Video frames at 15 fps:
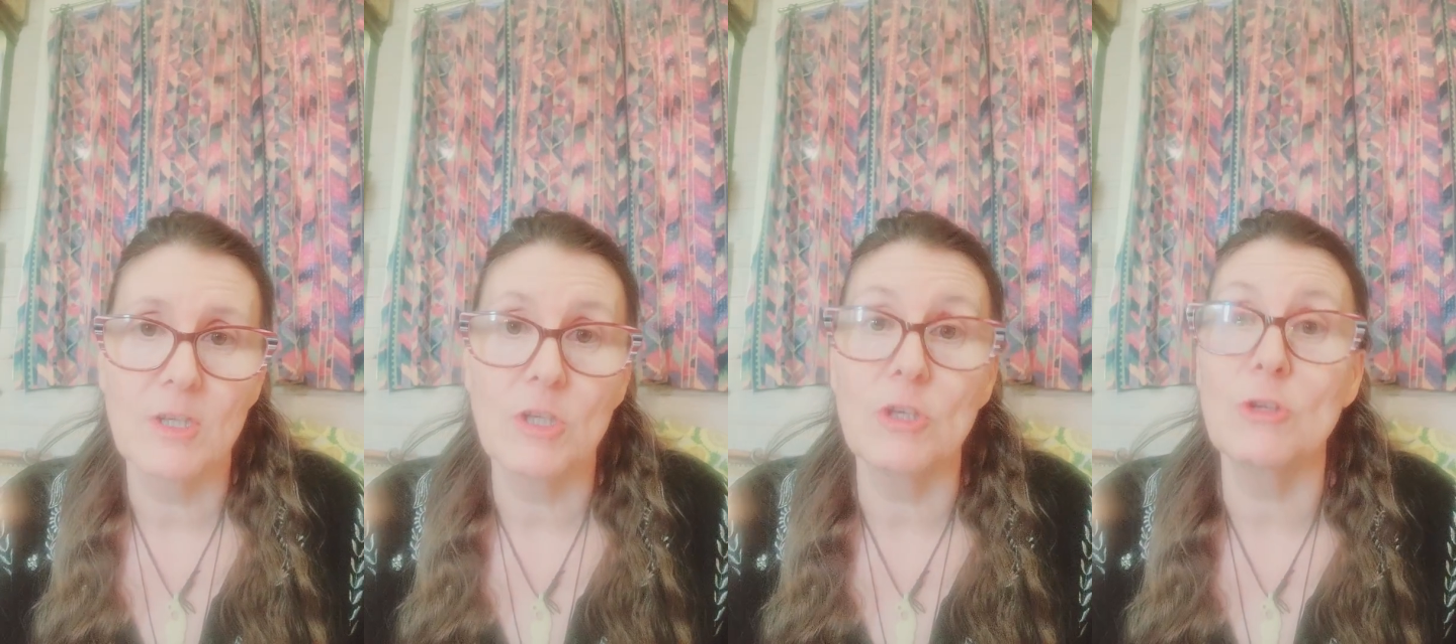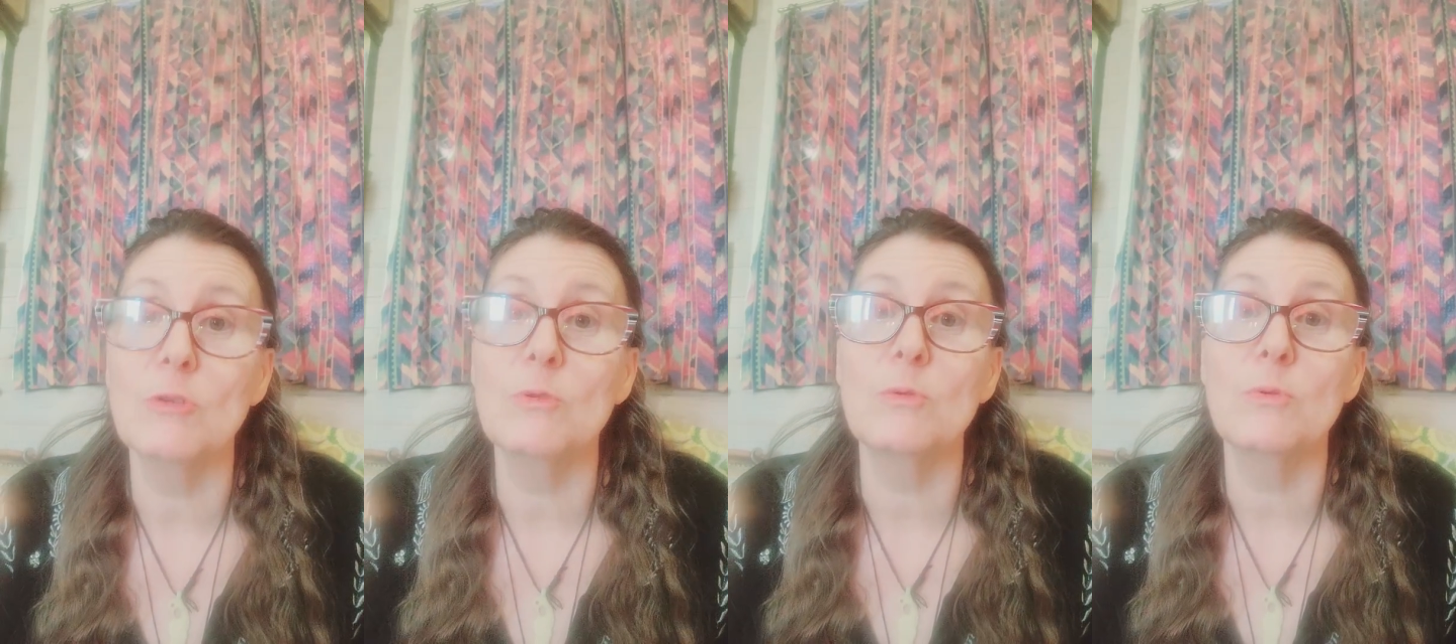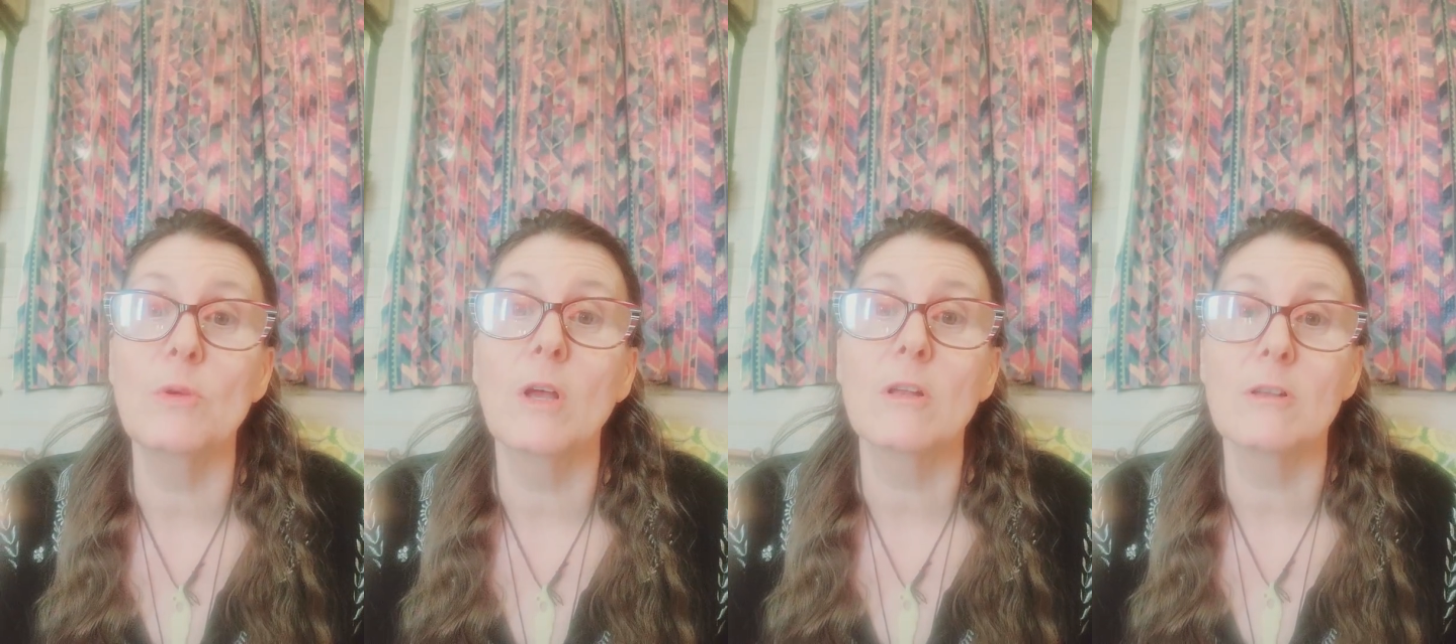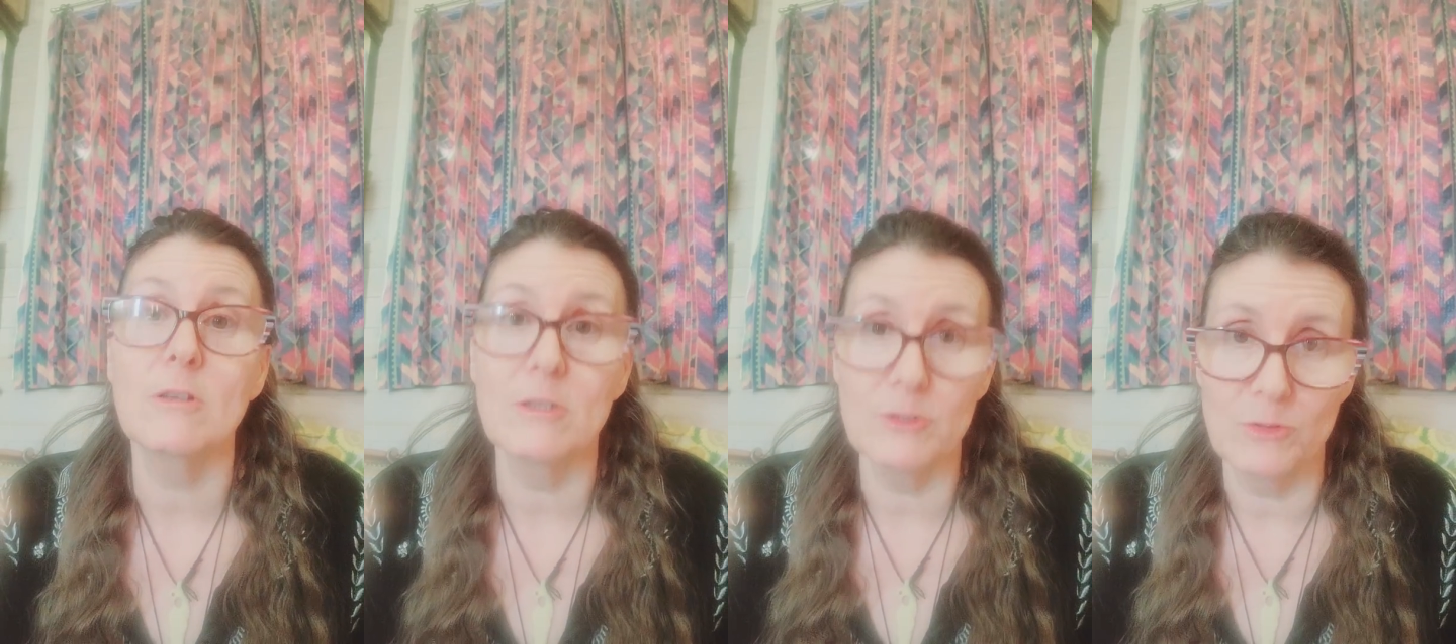you
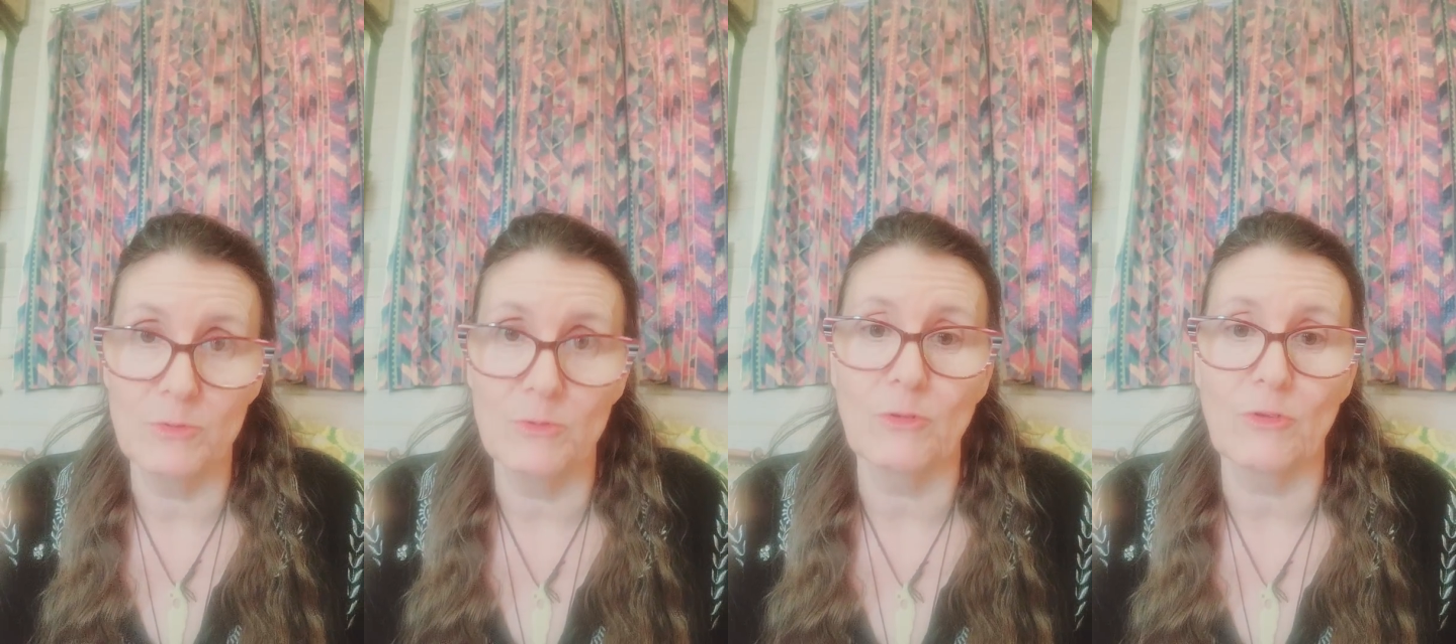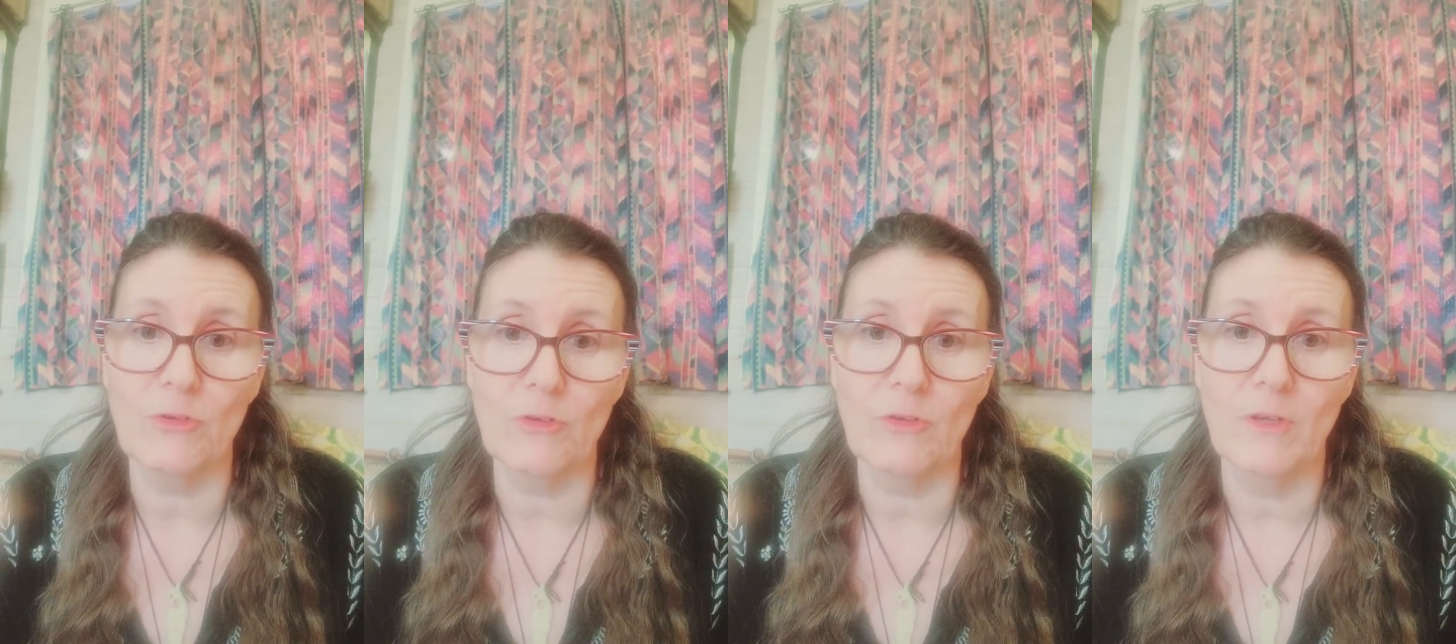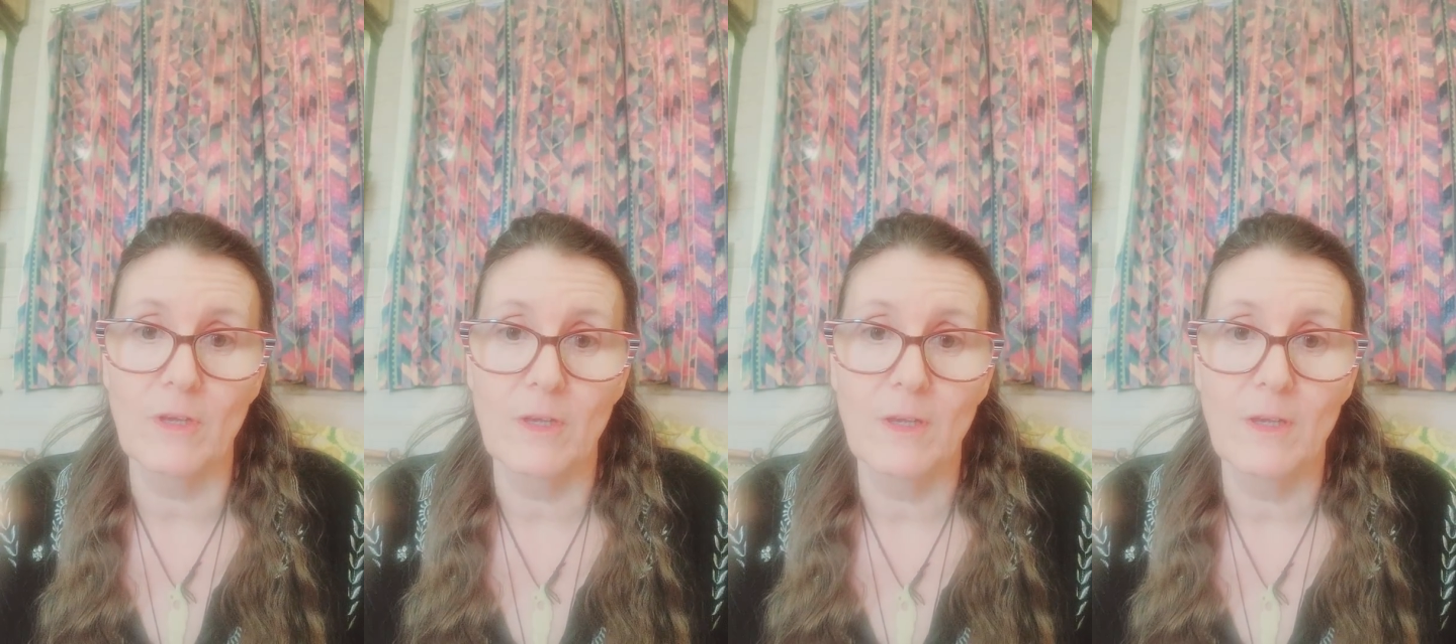lose